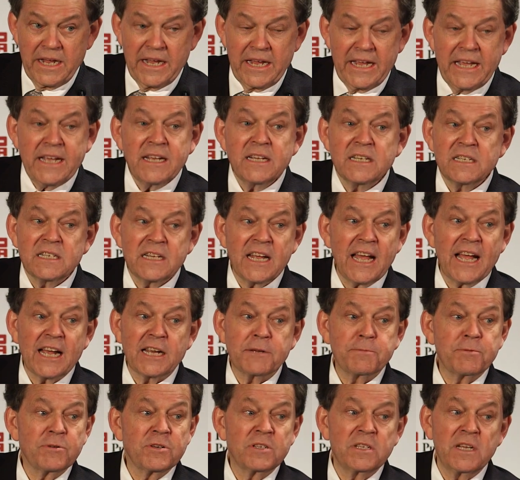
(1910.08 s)
His
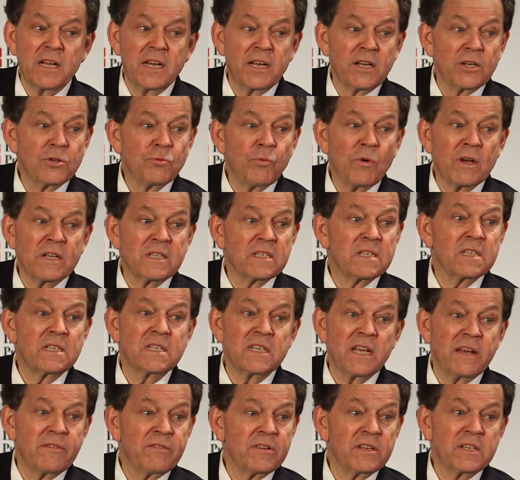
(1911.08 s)
tax percentage wasn't
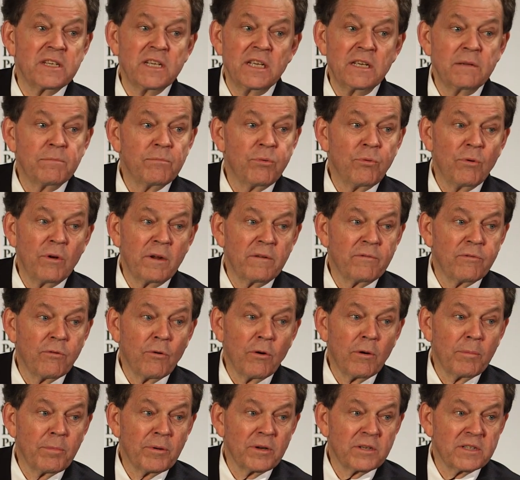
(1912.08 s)

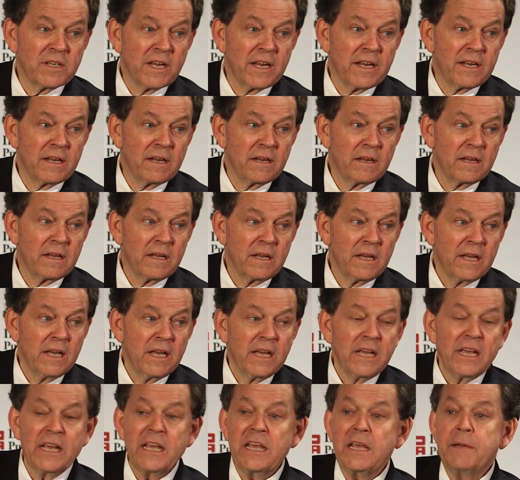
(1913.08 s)
17.4%.
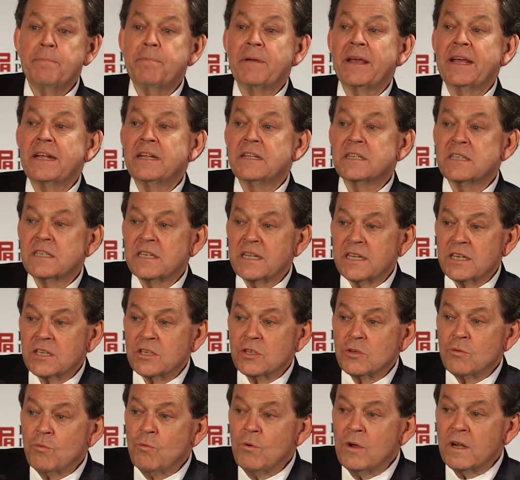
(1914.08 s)
He paid
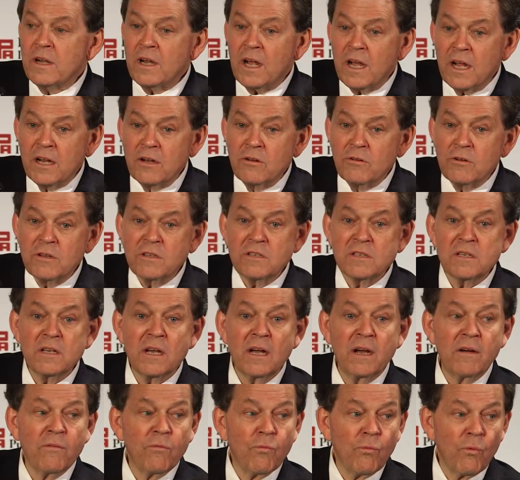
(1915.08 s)

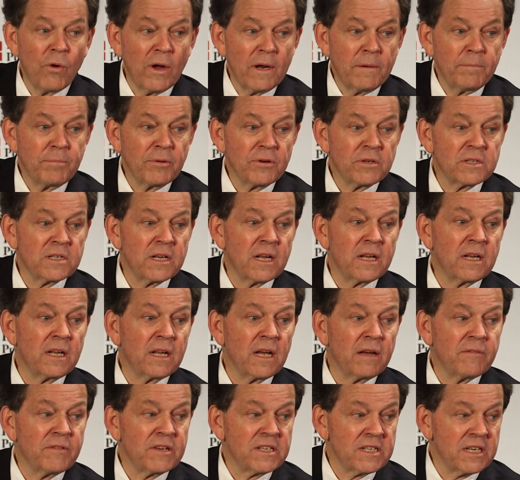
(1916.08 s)

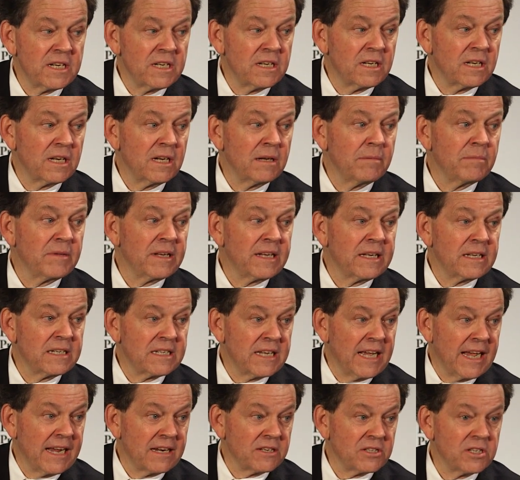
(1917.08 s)
0.06% of his income in
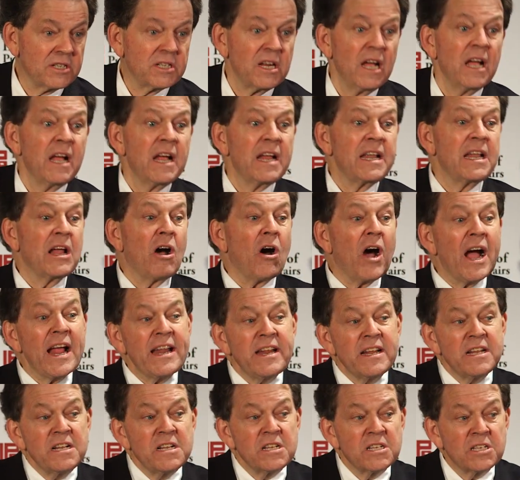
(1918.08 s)
taxes. Now, I
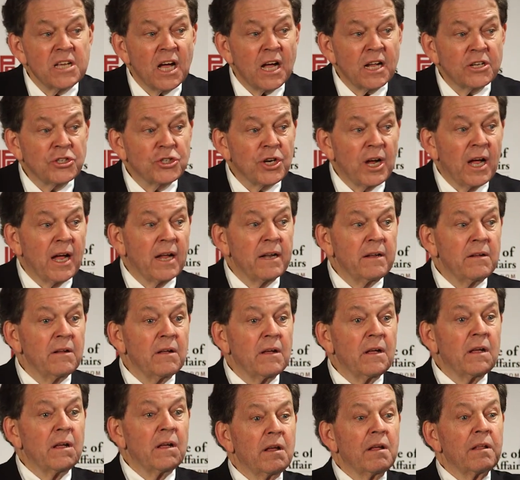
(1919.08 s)
didn't touch on
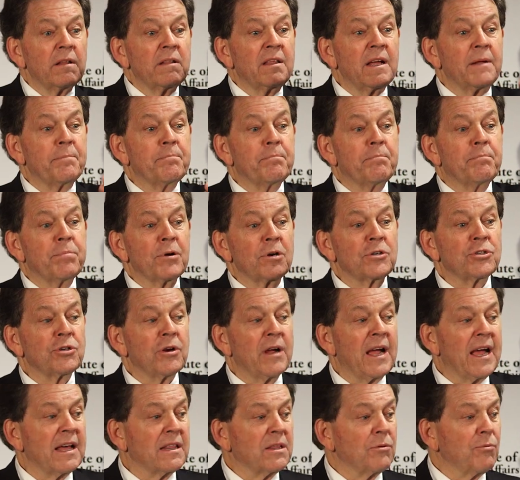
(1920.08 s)
that
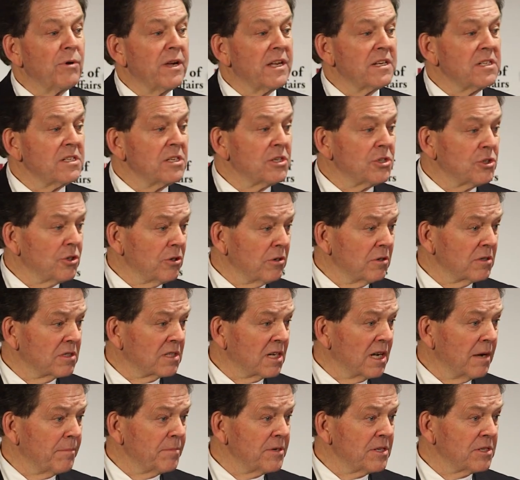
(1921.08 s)
Berkshire Hathaway is an insurance
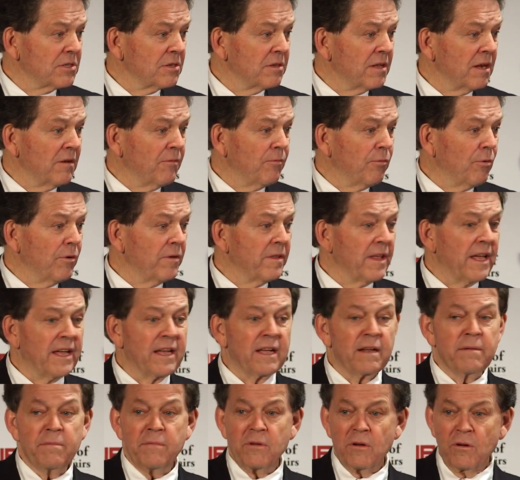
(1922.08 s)
company, so therefore they
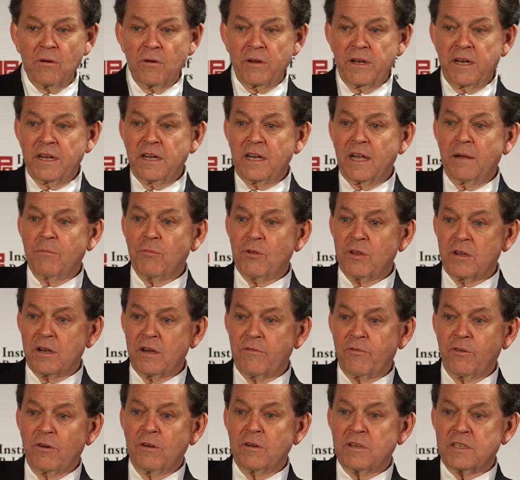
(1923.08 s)
can earn income with the
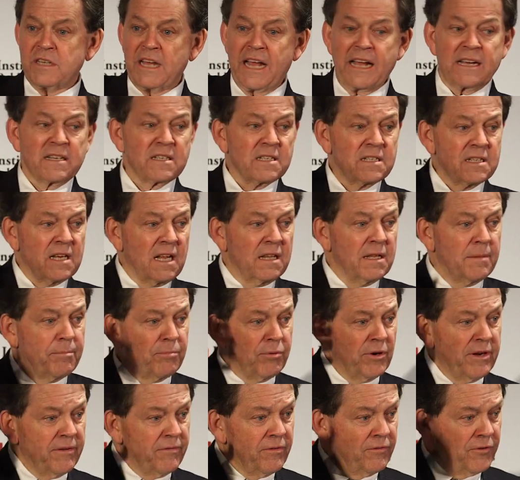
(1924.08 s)
deferred taxes on the
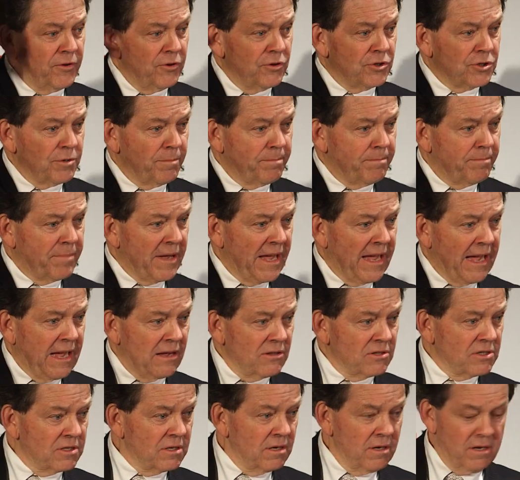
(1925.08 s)
future
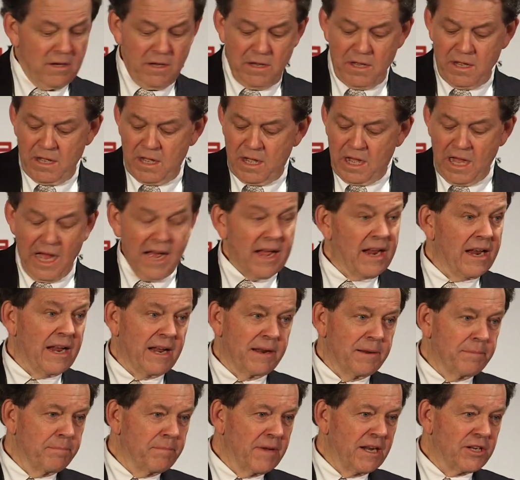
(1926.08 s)
payouts. I
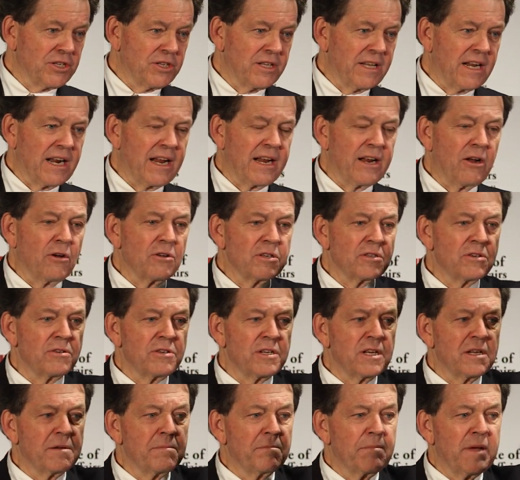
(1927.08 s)
didn't mention that. I also
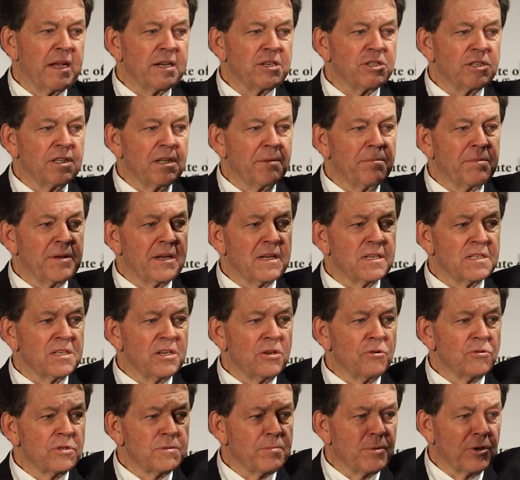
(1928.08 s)
didn't mention that because
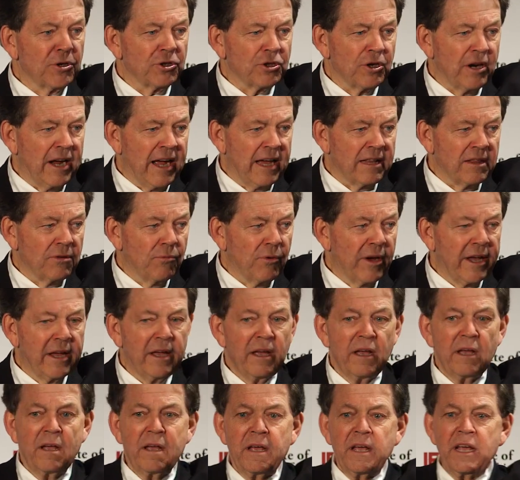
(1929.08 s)
he owns Berkshire Hathaway,
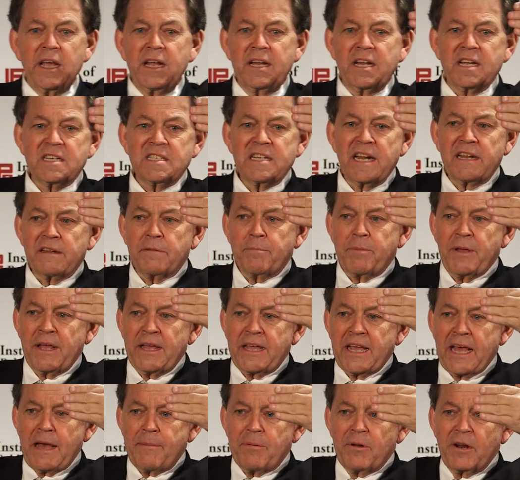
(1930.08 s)
he doesn't have to pay
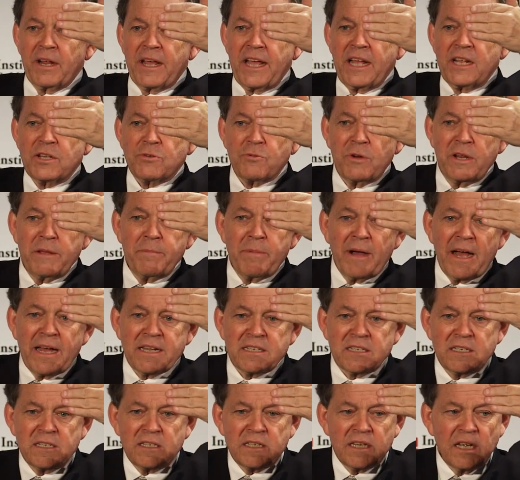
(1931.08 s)
capital gains when he
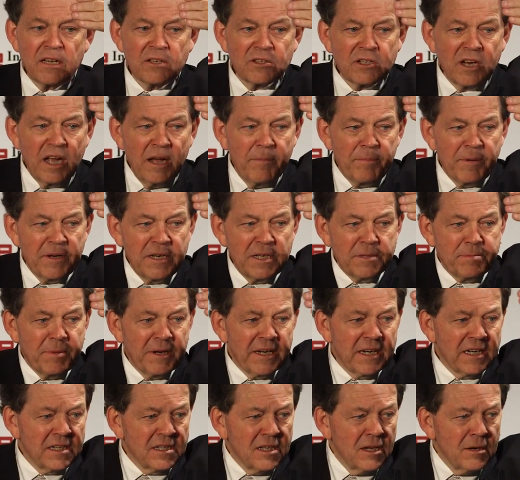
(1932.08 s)
buys and sells companies
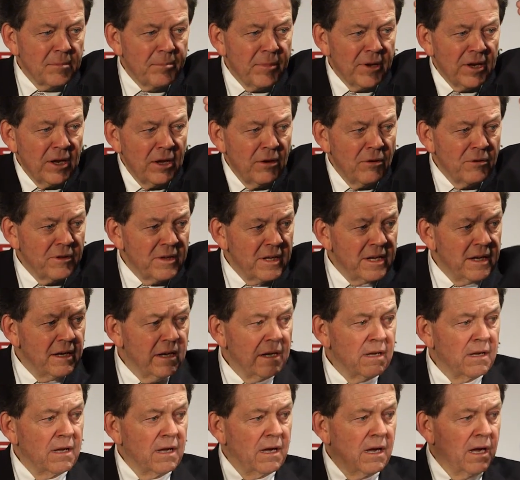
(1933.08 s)
because they're below the
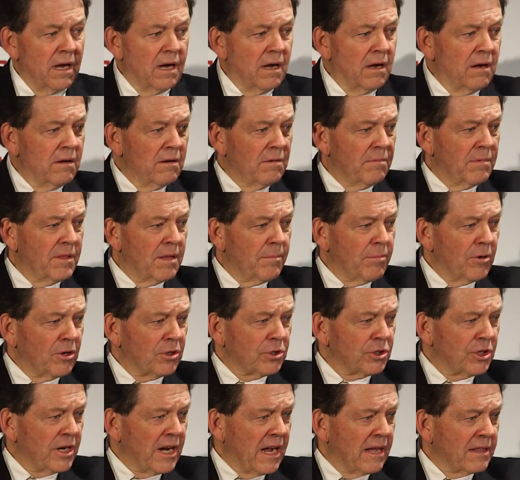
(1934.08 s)

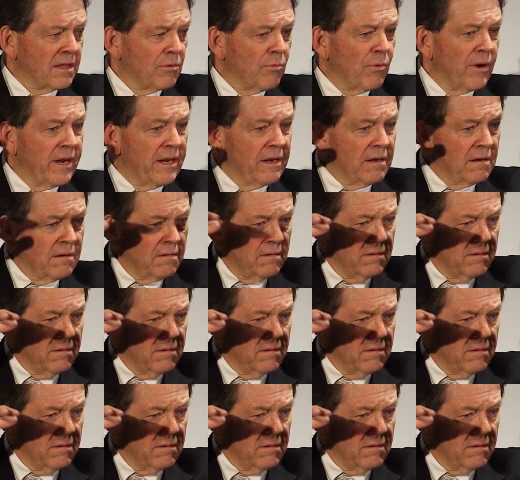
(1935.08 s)
Berkshire Hathaway